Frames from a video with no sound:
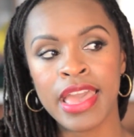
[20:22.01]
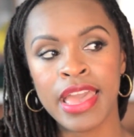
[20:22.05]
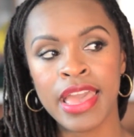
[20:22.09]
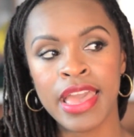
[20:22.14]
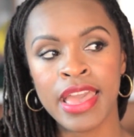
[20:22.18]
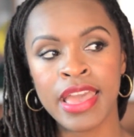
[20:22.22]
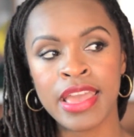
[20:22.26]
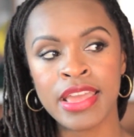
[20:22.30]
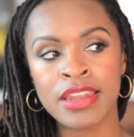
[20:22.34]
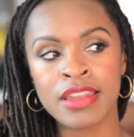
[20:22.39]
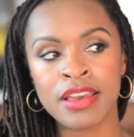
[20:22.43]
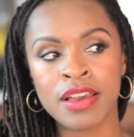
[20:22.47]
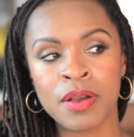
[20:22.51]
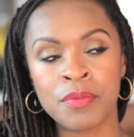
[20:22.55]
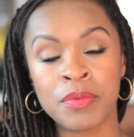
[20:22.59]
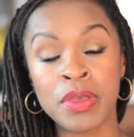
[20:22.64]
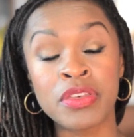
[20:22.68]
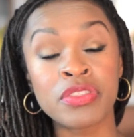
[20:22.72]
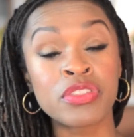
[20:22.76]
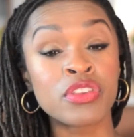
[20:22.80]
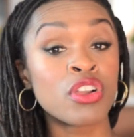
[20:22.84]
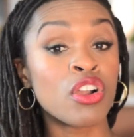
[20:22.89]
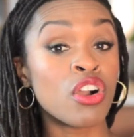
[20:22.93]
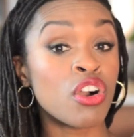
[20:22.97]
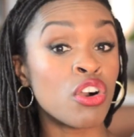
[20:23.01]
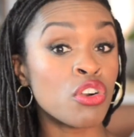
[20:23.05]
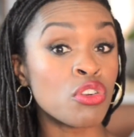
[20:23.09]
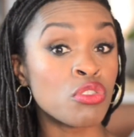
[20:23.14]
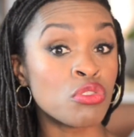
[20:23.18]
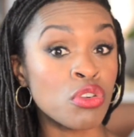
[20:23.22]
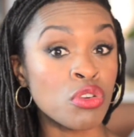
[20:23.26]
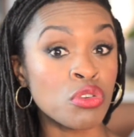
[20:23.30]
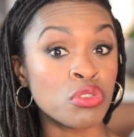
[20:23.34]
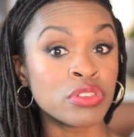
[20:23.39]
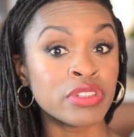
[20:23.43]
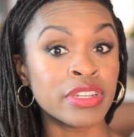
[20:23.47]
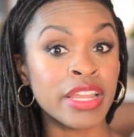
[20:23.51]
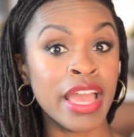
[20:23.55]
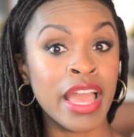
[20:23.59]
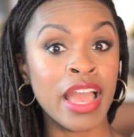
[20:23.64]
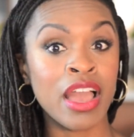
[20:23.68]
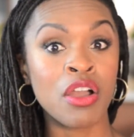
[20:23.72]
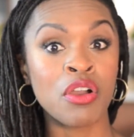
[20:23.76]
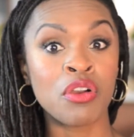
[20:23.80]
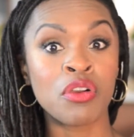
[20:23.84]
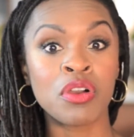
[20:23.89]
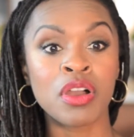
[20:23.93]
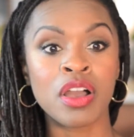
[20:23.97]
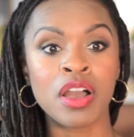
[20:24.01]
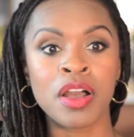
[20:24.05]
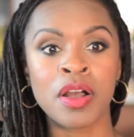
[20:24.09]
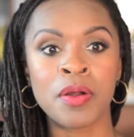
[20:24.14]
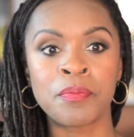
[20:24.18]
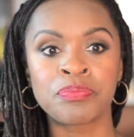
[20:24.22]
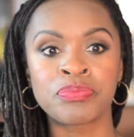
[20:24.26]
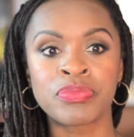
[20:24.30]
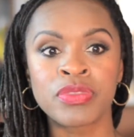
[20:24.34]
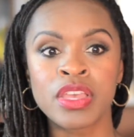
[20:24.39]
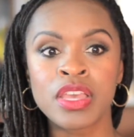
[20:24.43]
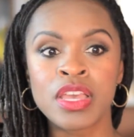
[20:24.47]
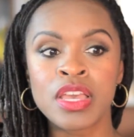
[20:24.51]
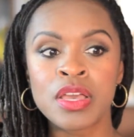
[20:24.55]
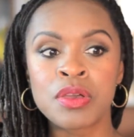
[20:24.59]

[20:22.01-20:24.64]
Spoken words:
and they're all grown now.